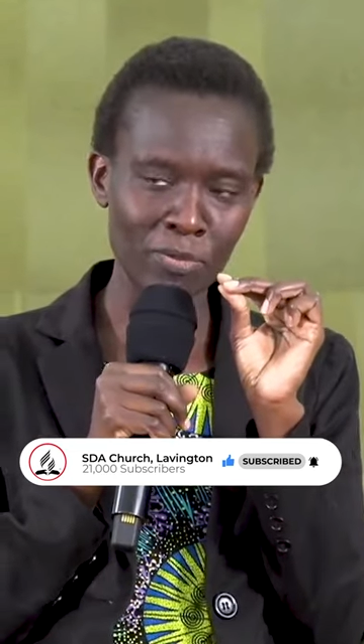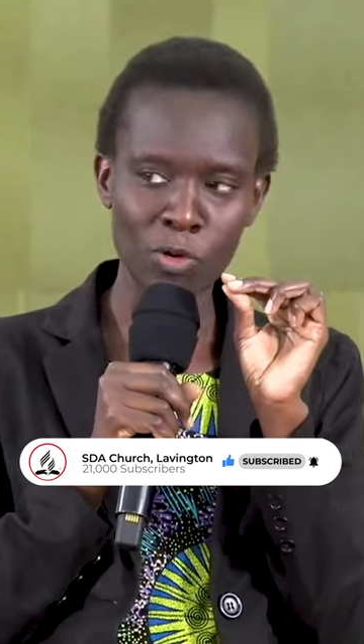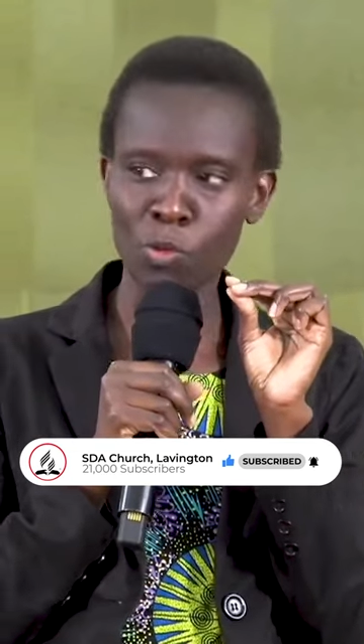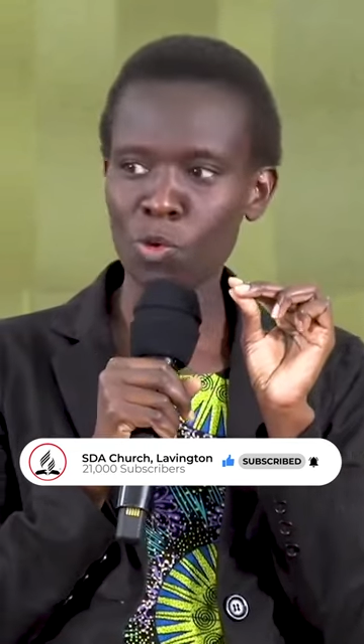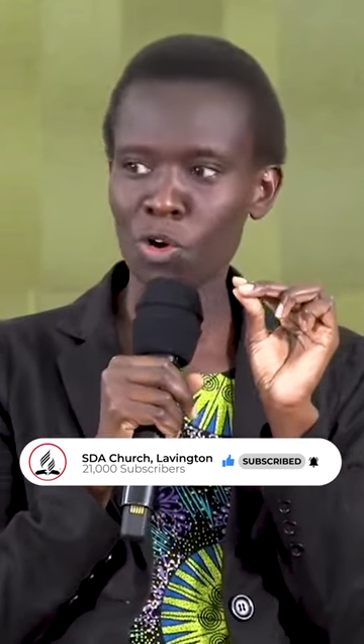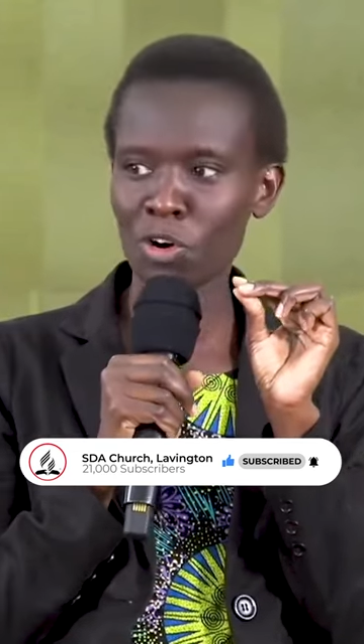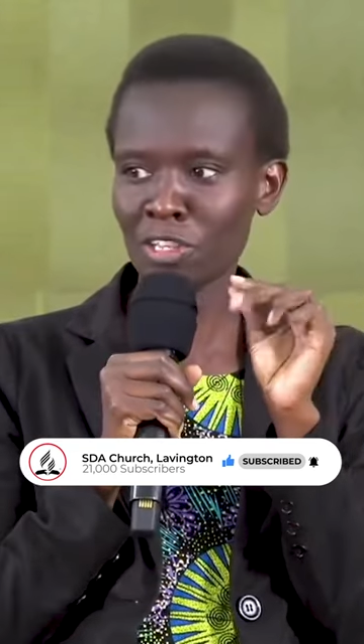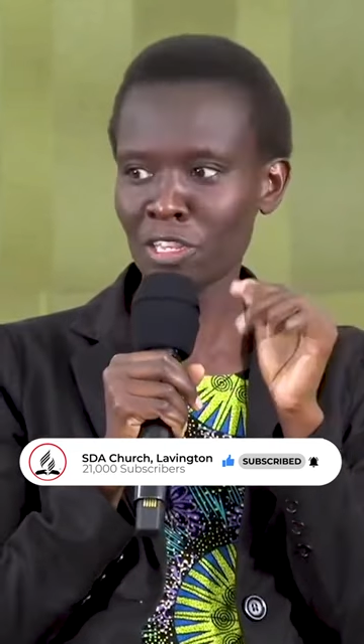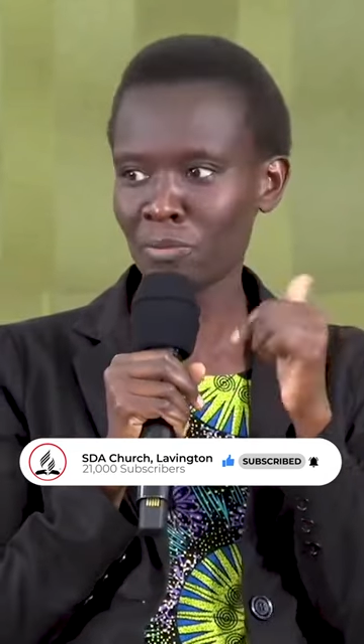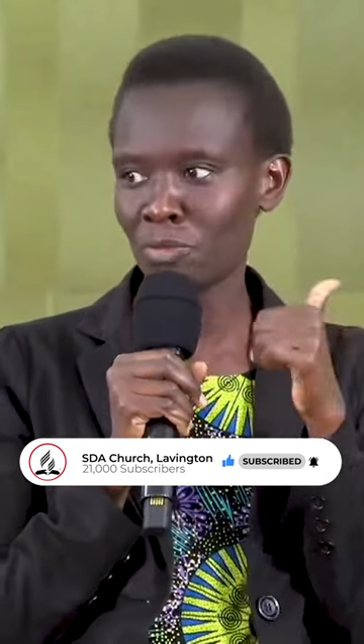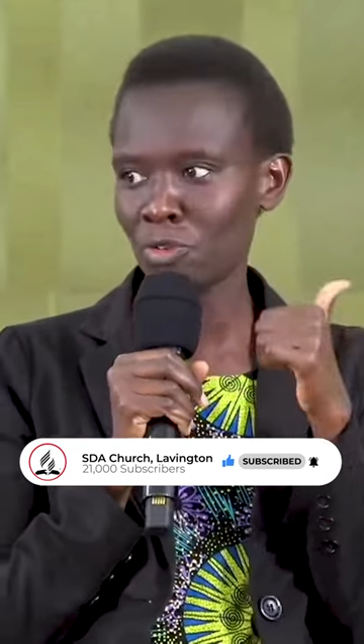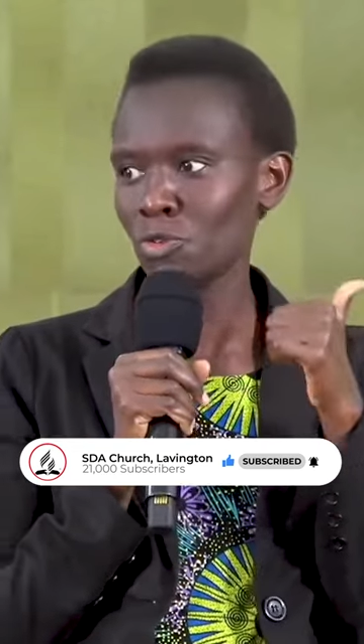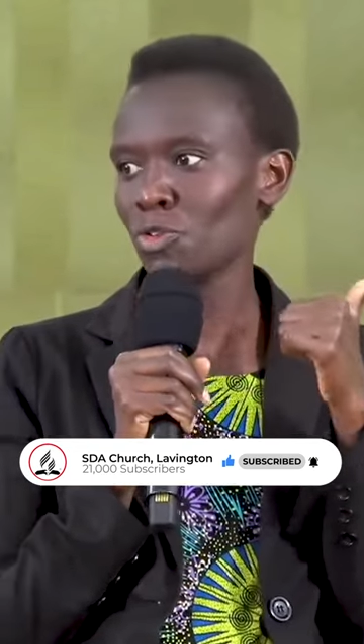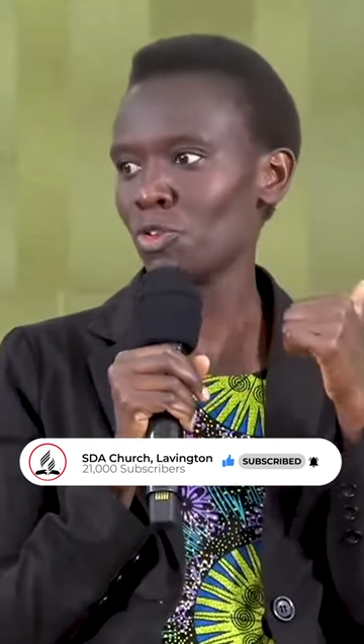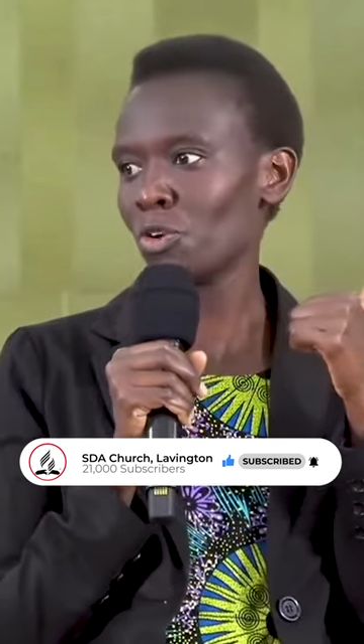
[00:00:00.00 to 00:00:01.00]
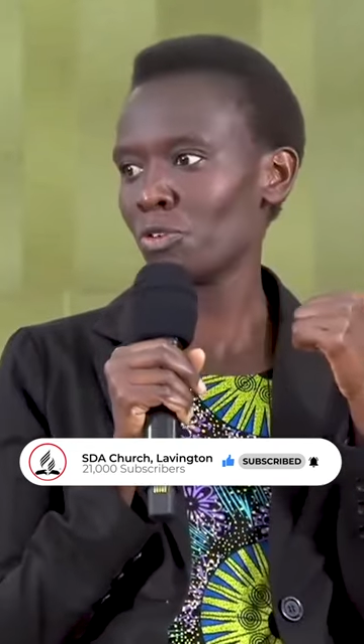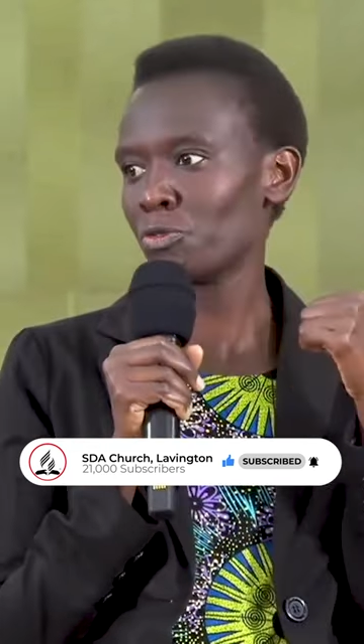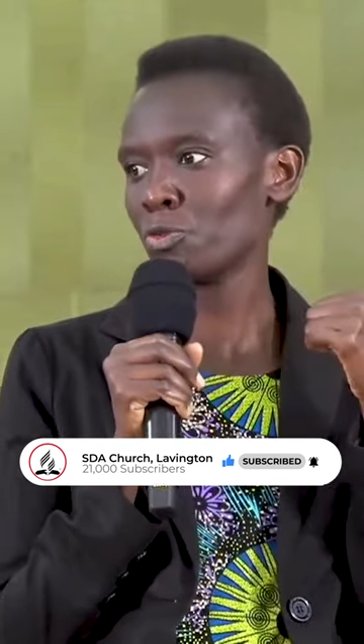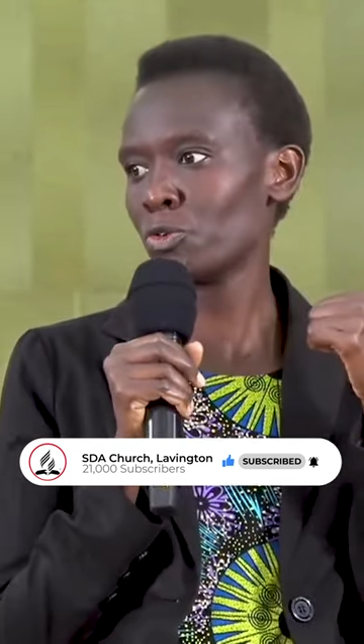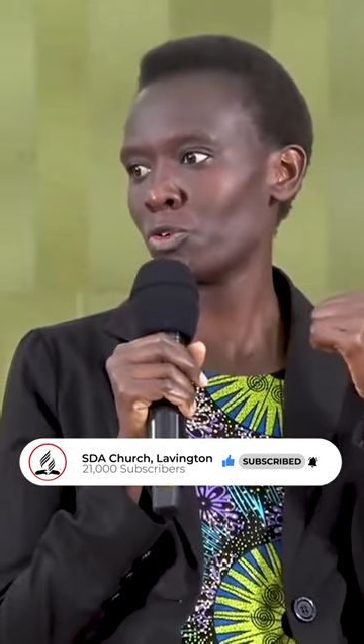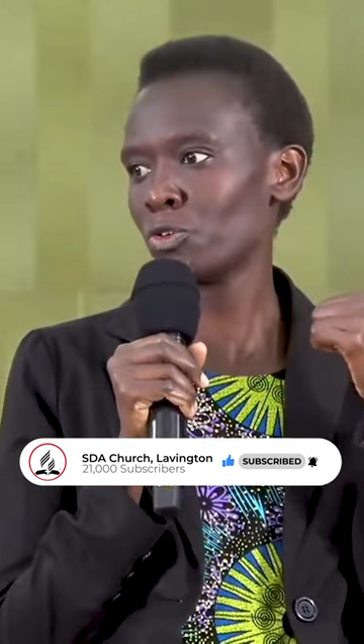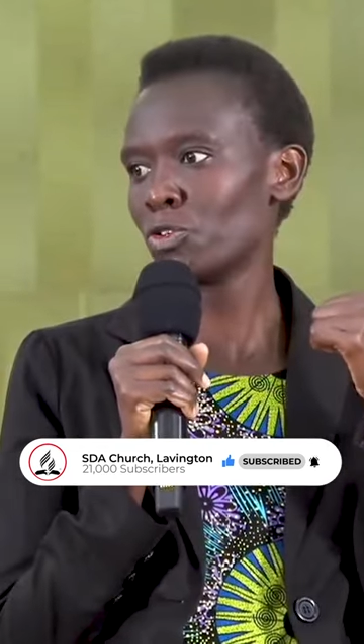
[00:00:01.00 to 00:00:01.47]
walk them to your
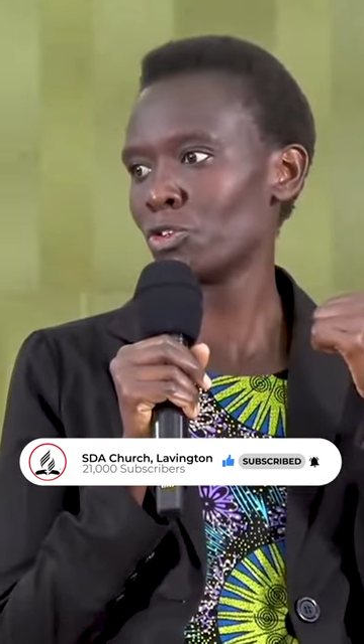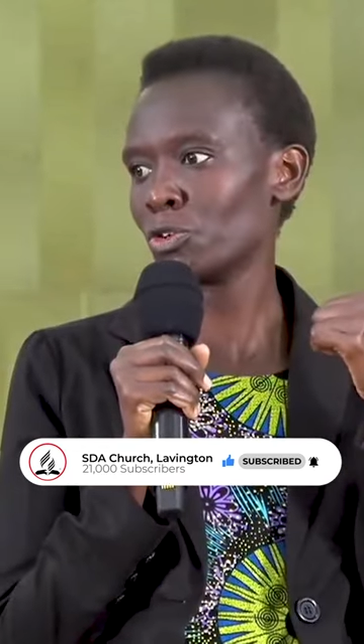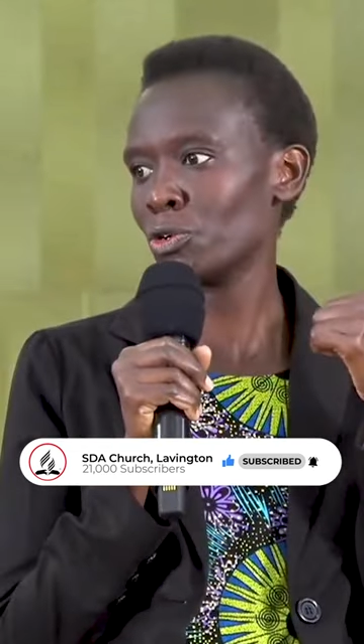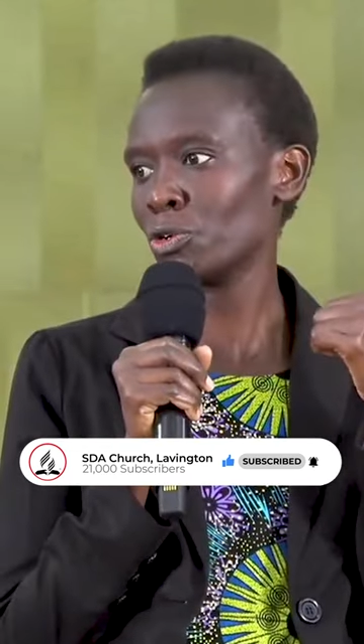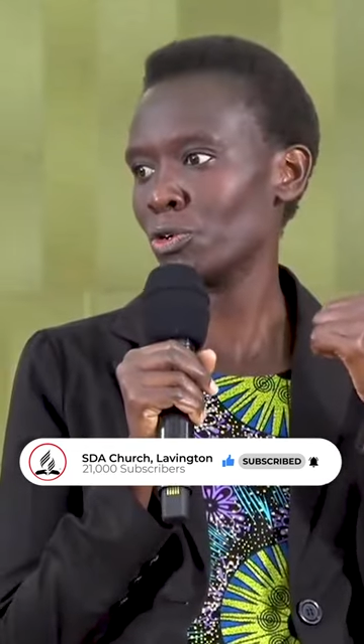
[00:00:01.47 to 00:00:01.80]
food store.